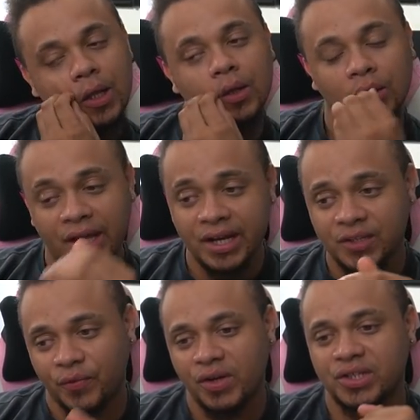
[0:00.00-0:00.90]

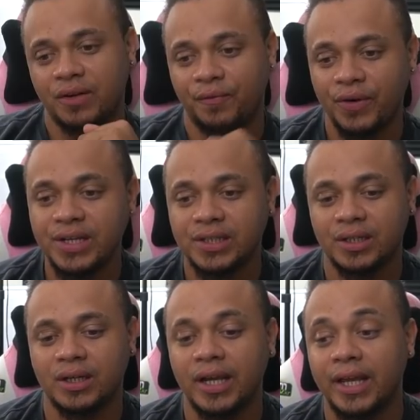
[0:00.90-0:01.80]
Linda's version of
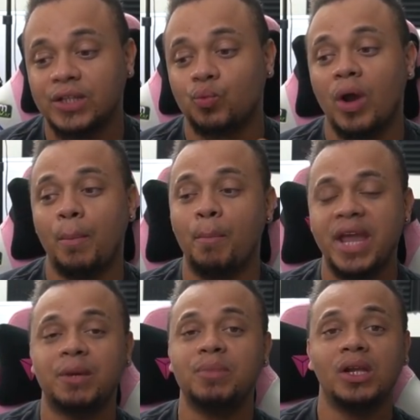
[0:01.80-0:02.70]
Frieza is what
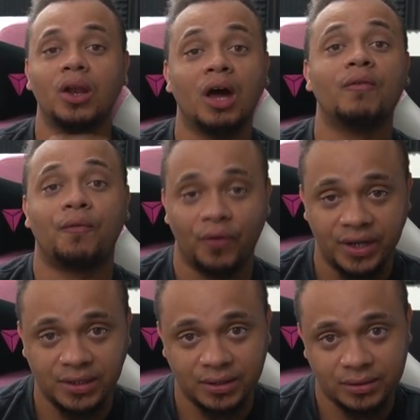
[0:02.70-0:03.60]
made me love
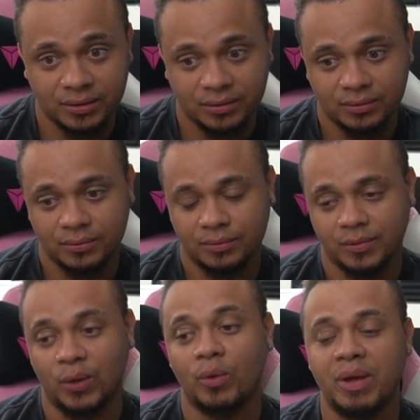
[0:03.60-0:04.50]
Frieza.
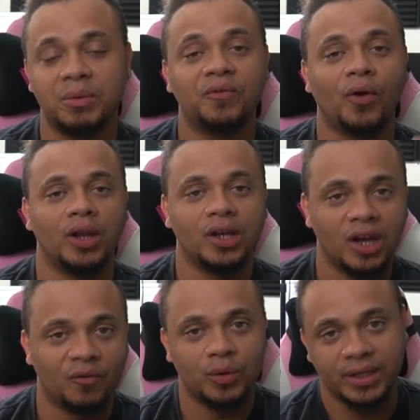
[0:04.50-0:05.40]
Like, what made me fall in
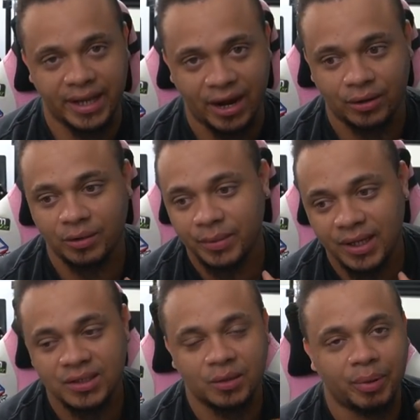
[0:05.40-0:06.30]
love with the character.
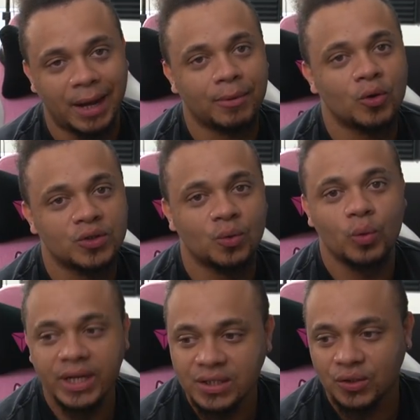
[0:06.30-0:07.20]
Because of the Pop Goes the
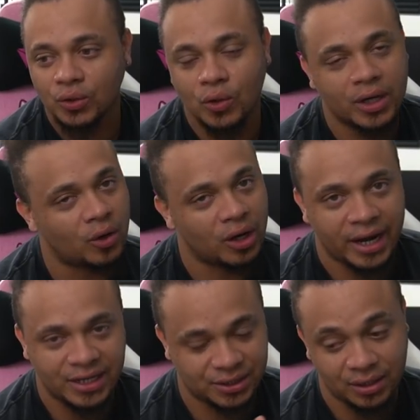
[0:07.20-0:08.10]
Weasel and all of
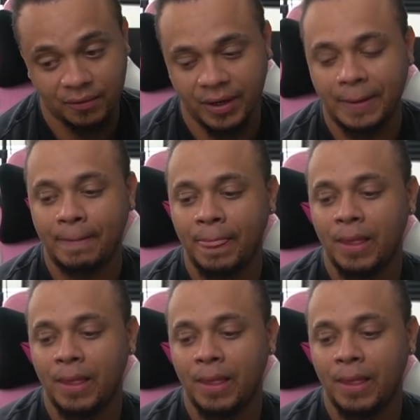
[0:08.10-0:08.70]
that shit, right?